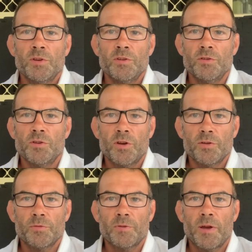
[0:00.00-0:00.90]
You know
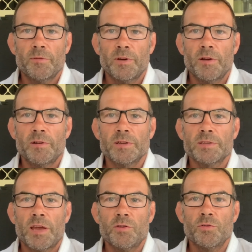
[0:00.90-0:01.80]
your favorite areas,
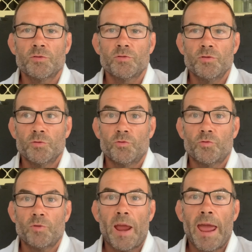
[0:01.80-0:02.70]
and you're
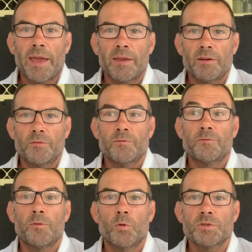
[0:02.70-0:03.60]
dragging and
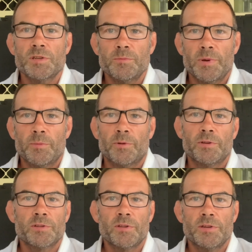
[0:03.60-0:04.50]
forcing people
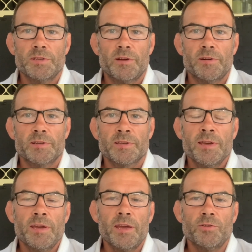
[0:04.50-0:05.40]
into those areas,
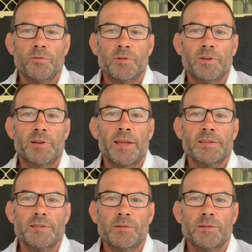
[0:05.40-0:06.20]
and you're neglecting